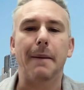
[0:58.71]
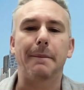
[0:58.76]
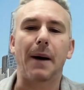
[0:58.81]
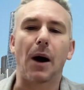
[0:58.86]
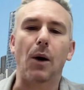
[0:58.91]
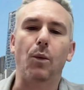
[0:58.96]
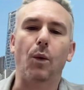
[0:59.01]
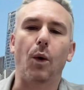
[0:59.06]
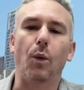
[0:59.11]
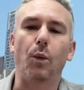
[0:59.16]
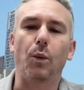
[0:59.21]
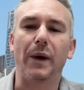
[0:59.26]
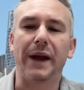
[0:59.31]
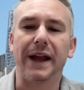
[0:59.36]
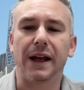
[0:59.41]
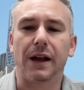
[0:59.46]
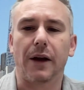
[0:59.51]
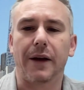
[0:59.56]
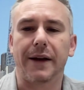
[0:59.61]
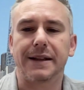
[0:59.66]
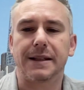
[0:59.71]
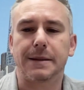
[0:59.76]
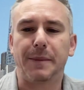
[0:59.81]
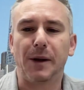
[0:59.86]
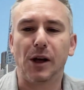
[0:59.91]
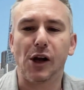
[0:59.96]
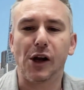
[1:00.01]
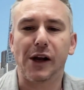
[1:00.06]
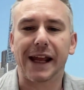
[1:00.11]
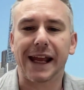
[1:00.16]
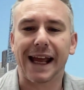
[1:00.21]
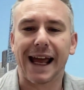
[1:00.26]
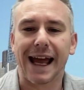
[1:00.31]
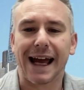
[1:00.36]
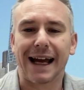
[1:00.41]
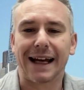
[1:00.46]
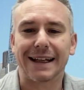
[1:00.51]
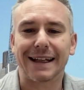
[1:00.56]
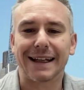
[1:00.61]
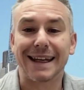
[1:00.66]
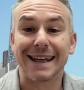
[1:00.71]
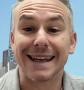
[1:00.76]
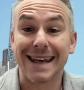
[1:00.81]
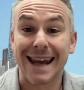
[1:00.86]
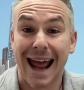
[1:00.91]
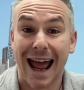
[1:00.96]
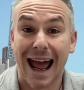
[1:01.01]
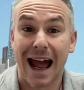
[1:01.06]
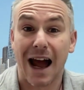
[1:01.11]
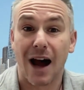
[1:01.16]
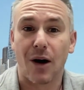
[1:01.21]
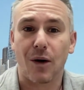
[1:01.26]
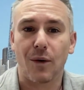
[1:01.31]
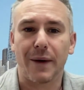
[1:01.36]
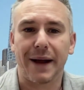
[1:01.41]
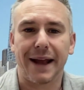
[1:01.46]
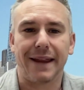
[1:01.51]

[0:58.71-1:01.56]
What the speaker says: But what we're going to be looking at now